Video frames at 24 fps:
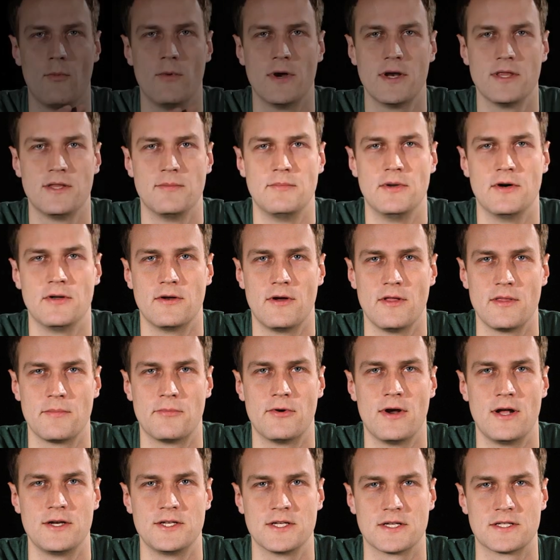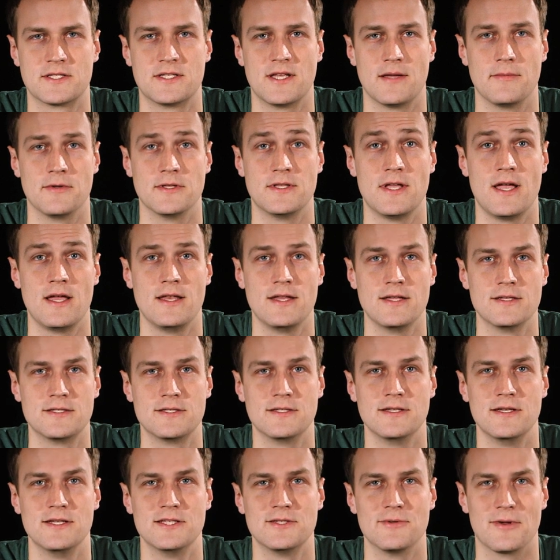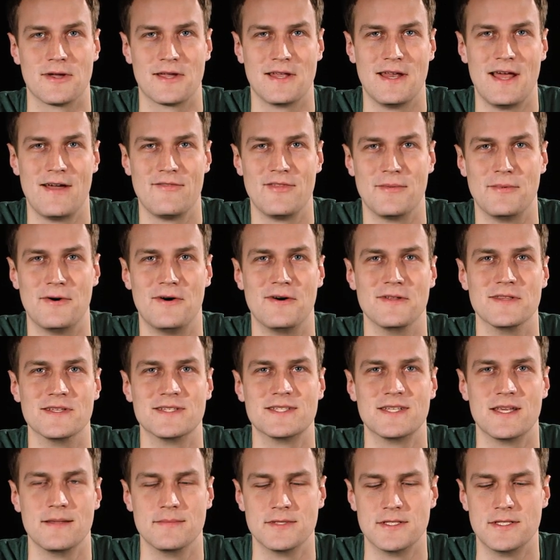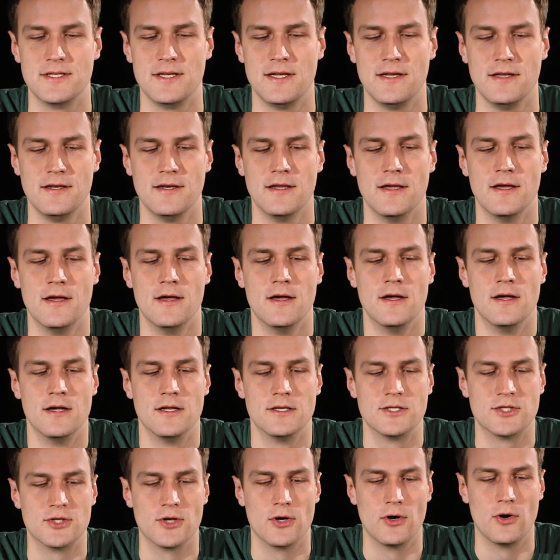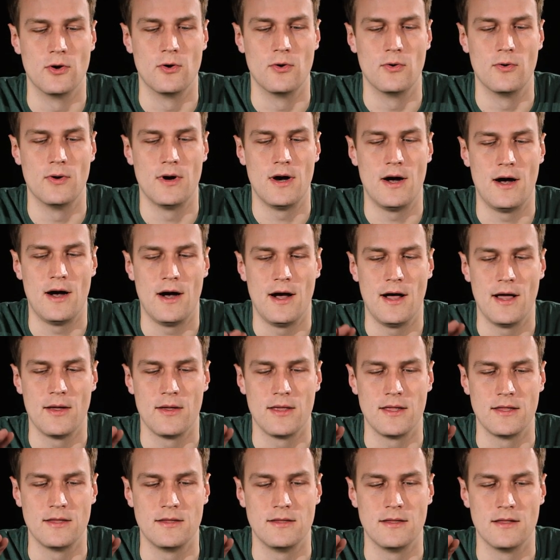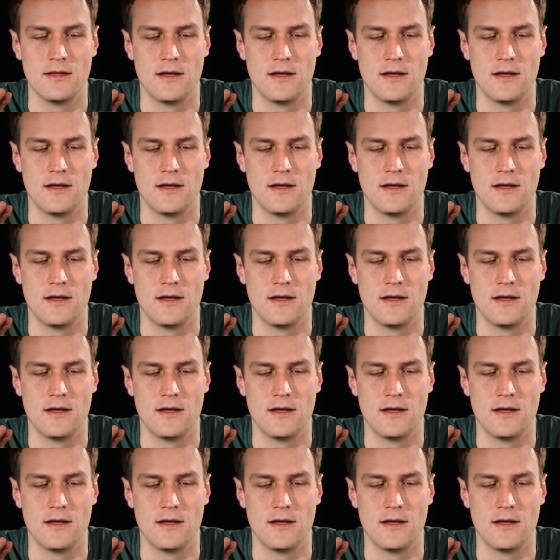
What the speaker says: wanted to build all the projects simultaneously so I could have them all in the same scene. So I